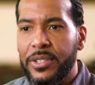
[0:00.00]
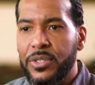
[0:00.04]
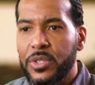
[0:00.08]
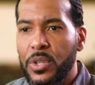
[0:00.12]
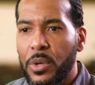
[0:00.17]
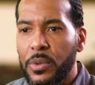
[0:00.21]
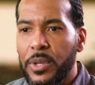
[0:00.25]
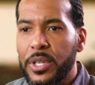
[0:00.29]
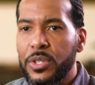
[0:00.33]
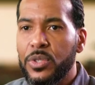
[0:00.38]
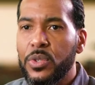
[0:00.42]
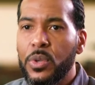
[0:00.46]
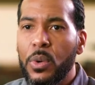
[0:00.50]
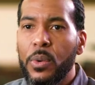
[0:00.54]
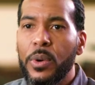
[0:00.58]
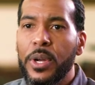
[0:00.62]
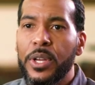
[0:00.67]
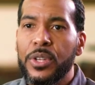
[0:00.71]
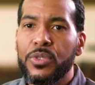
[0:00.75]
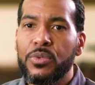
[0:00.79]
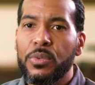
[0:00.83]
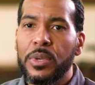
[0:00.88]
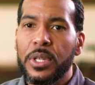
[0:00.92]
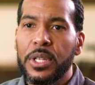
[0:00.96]
So the
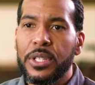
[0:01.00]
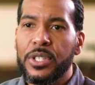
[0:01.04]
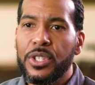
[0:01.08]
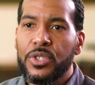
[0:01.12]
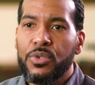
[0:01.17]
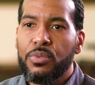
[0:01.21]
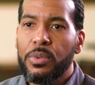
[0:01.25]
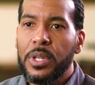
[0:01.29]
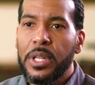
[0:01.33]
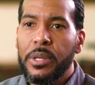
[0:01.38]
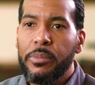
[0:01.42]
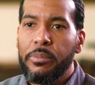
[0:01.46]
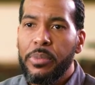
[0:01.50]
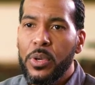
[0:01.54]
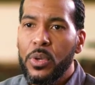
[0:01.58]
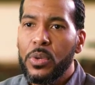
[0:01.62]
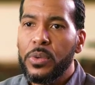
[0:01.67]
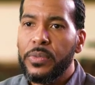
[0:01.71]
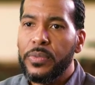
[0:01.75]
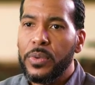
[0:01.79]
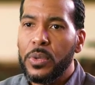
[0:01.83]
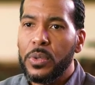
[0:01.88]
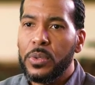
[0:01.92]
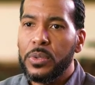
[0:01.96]
story is really
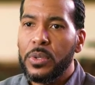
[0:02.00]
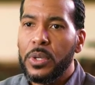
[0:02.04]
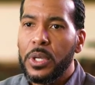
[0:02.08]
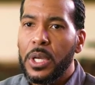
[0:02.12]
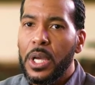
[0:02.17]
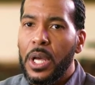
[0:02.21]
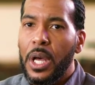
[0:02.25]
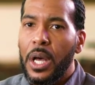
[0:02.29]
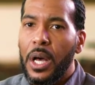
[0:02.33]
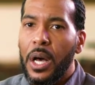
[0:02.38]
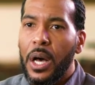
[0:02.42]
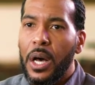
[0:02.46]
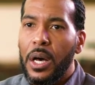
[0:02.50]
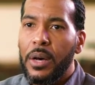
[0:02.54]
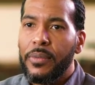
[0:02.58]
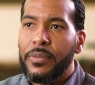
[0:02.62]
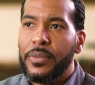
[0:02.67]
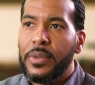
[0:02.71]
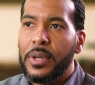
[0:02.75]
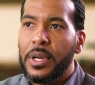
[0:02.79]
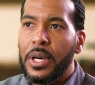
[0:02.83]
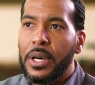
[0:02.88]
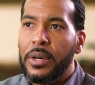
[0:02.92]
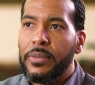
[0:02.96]
beautiful
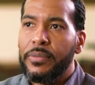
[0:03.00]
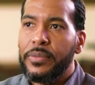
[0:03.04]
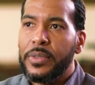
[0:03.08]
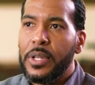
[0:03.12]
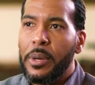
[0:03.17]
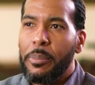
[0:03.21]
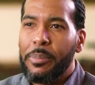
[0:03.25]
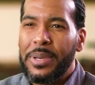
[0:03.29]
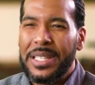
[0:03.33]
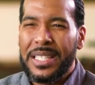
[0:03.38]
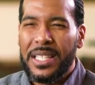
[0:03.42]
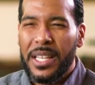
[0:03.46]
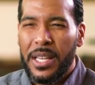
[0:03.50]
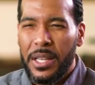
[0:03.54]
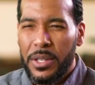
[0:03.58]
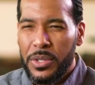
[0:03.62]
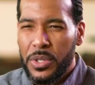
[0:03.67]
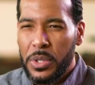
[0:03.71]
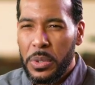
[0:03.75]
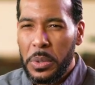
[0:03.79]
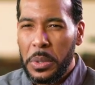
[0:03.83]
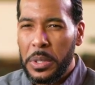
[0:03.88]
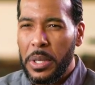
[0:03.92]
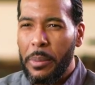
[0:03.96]
of the
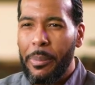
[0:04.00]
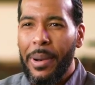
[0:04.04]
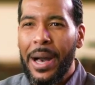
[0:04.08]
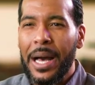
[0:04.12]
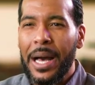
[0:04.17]
potential and the